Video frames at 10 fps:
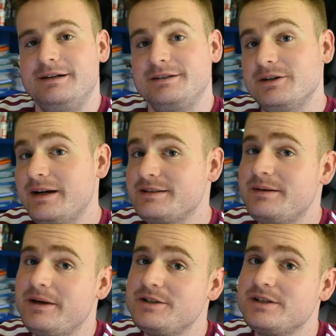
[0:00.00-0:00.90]
So as I
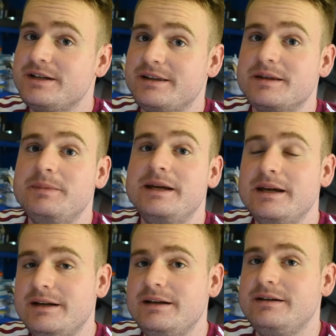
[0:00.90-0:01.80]
mentioned at the
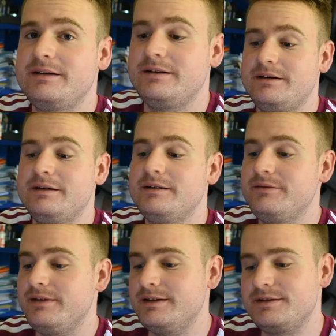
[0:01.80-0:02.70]
beginning
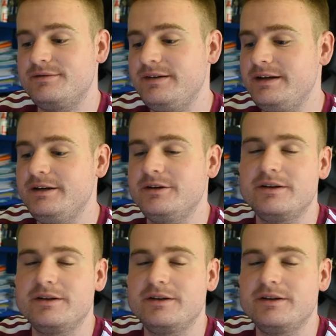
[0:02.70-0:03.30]
of this video,